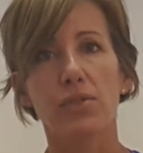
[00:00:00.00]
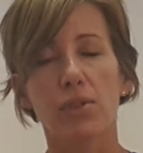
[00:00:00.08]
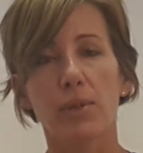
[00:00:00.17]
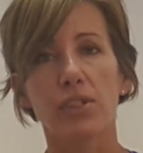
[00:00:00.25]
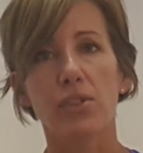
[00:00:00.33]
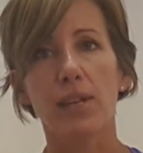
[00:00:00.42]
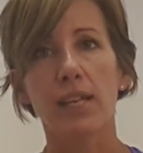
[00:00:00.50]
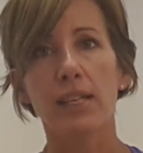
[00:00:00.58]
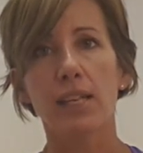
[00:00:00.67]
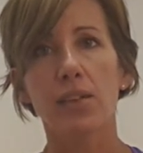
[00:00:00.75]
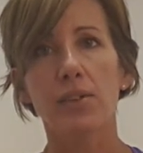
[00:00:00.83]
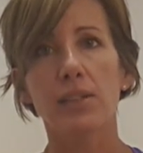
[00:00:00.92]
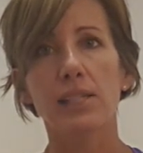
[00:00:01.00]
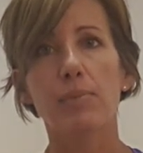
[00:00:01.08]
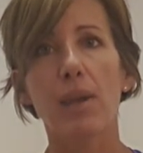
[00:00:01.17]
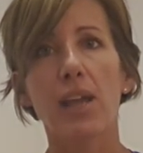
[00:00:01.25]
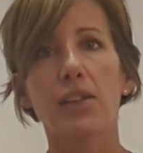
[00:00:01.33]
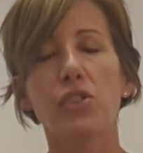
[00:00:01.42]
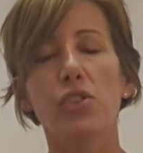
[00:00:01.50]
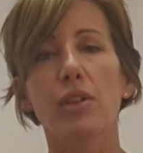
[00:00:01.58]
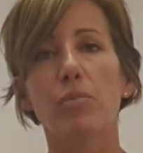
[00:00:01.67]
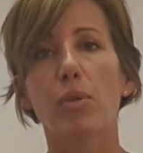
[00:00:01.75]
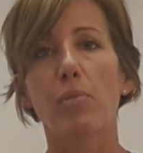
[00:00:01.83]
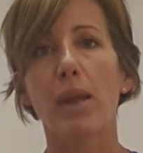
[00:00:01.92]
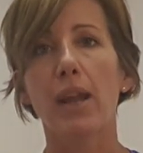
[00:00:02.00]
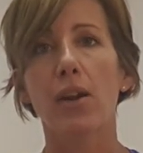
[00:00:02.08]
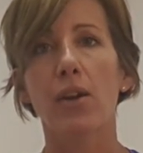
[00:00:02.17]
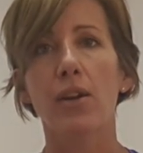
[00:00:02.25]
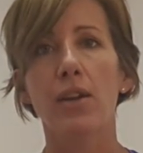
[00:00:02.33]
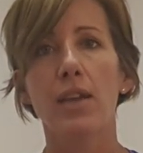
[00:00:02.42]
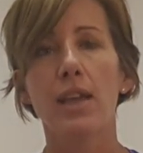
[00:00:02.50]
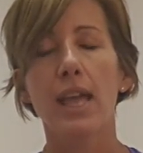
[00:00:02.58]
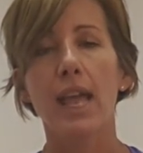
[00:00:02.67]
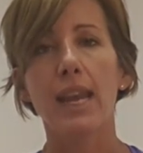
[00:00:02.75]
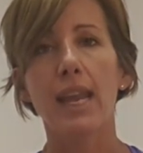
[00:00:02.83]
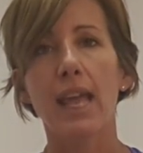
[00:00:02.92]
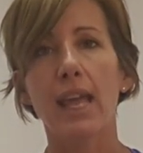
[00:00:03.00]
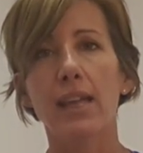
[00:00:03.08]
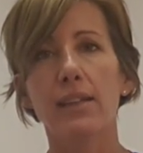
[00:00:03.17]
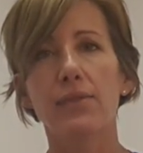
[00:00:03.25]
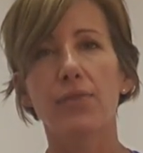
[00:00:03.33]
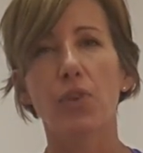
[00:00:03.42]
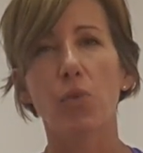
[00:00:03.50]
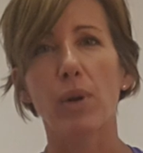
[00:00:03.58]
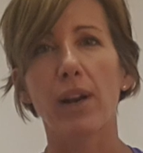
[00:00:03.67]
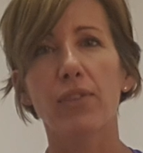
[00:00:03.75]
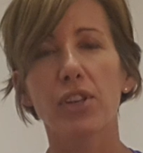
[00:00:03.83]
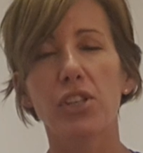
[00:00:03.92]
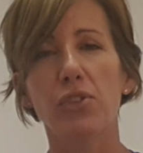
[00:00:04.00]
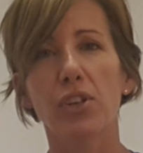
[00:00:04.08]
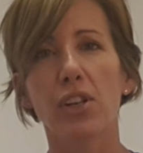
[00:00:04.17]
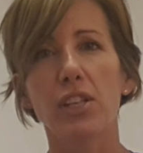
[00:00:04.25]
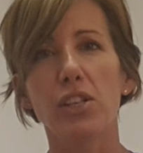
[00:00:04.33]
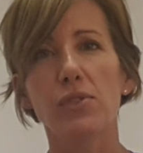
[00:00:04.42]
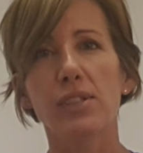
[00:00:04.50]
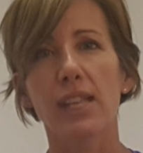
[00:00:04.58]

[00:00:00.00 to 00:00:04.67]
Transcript: So as you inhale and expand, you can prepare and for whatever cue you're going to use.